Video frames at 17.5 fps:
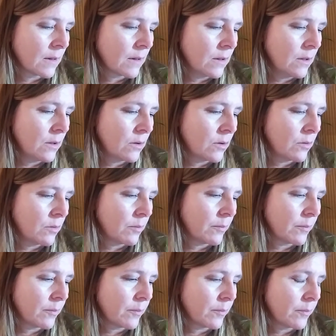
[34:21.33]
you know
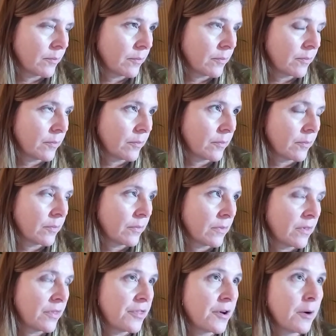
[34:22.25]

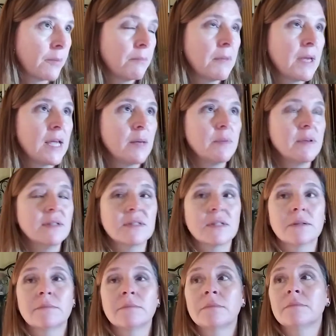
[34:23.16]
there may be
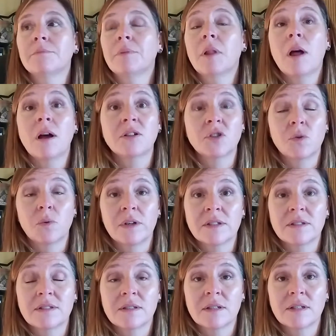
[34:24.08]
some plot
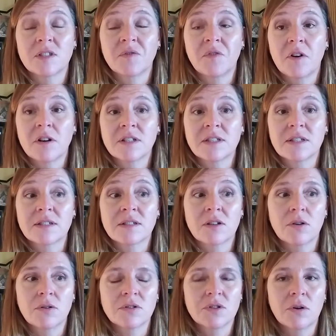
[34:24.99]
twists as far as this
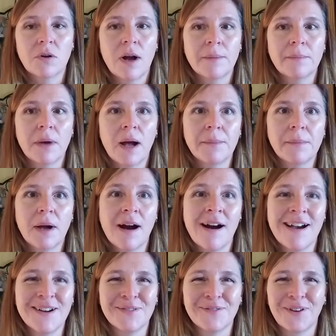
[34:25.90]
goes. So I'm I'm
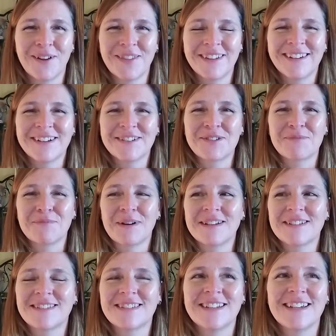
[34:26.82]
kind of on the edge of my
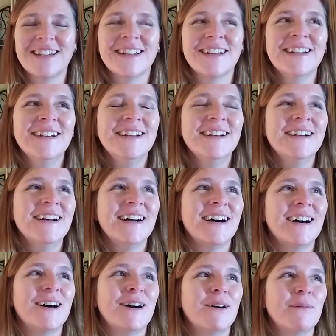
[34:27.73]
seat.
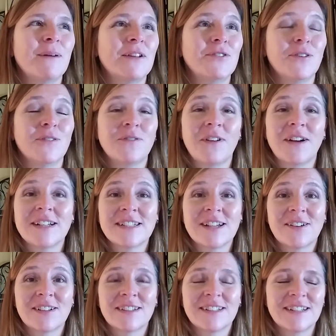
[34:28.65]
Um, and you'll find
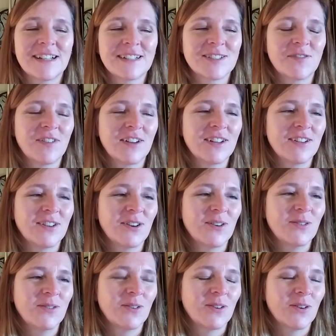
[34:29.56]
out in the next
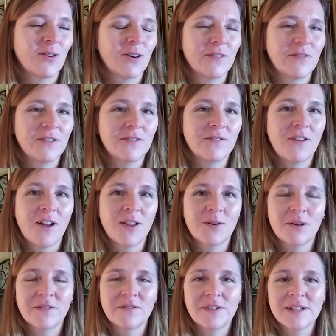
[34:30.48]
video or, or if you follow
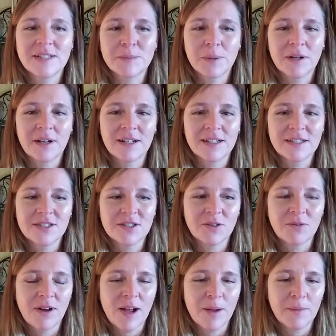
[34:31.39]
on Facebook and
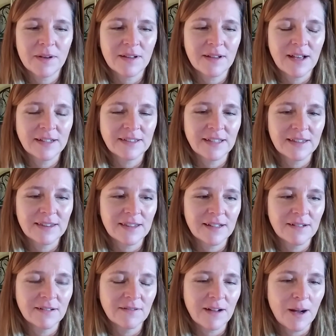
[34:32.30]
Instagram and, and get
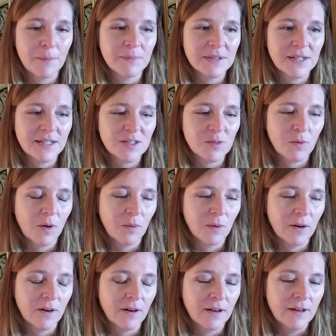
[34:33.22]
the updates while
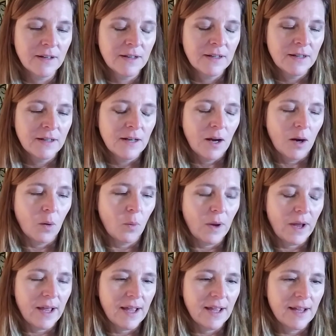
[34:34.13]
we're
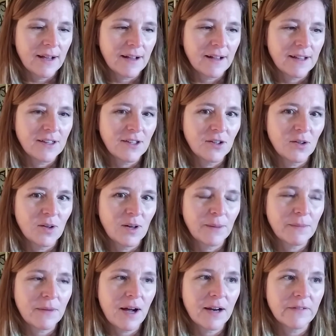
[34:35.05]
away, you know,
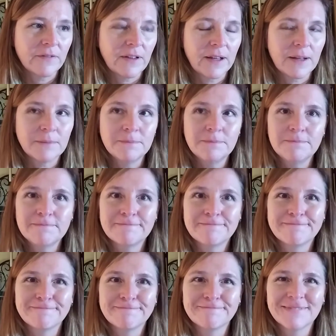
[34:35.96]
I'm kind of like,
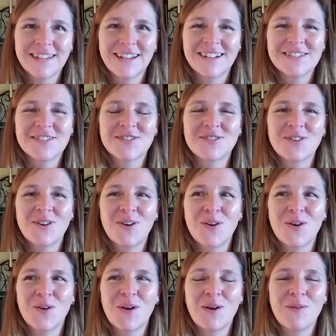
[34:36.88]
hmm,
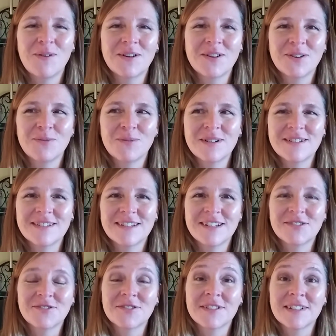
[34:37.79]
so I wonder what
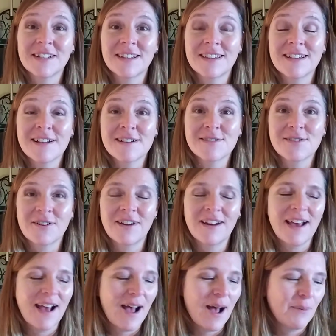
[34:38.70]
interesting things are going
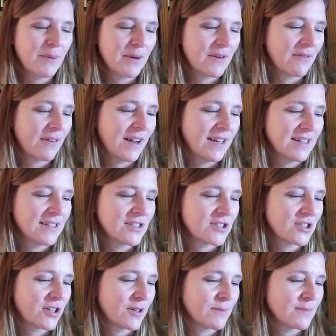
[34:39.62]
to happen, right? In
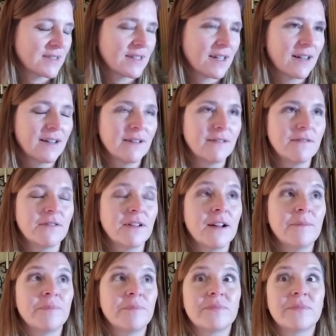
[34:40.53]
terms of
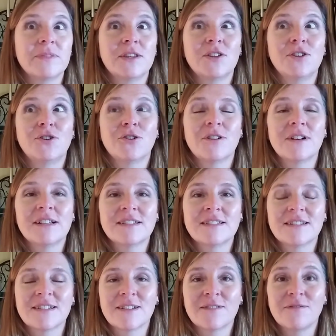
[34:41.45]

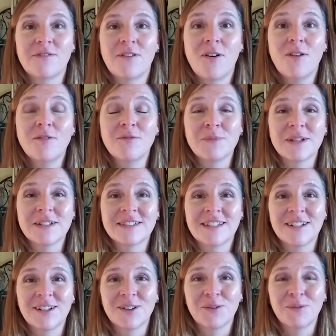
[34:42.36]
Uranus's involvement
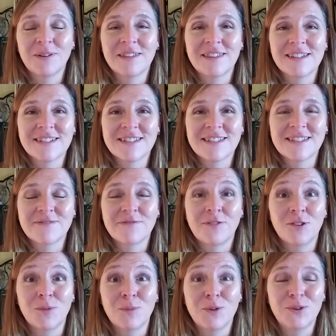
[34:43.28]
here with this
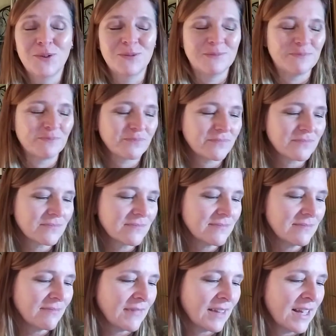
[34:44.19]
full moon.
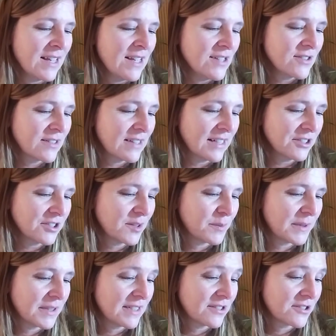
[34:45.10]
So that should
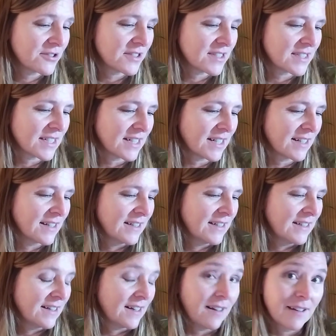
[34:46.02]
be interesting.
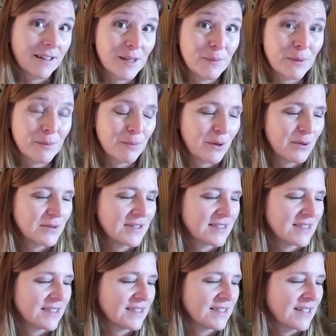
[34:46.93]
I'll keep you
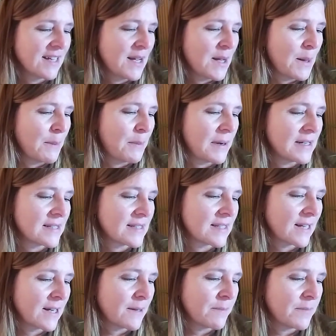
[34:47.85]
posted. But,
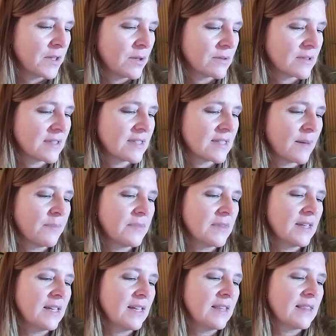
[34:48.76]
um, you know,
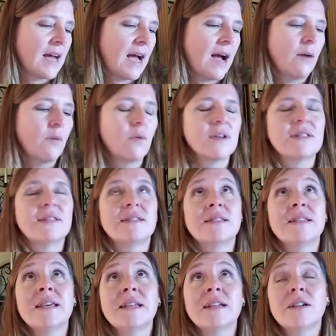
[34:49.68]
something that was
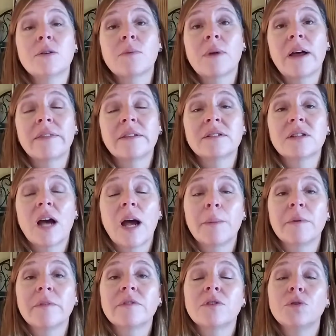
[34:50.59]
seeded around the
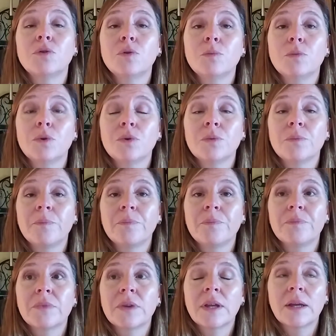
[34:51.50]
time of the new moon
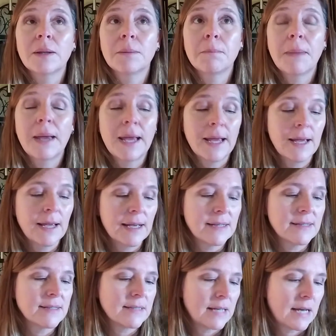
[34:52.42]
in May
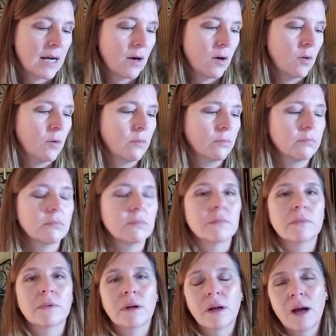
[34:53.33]
is now
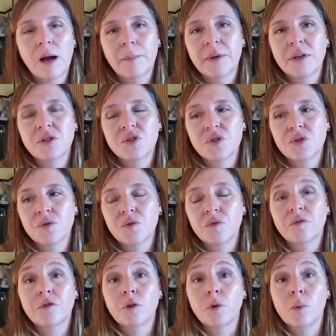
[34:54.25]
coming to
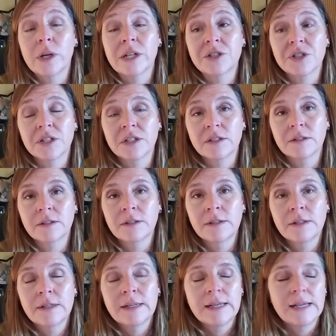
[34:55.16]
fruition
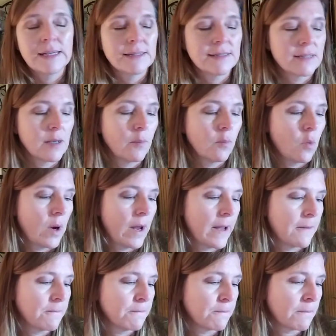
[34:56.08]
in some way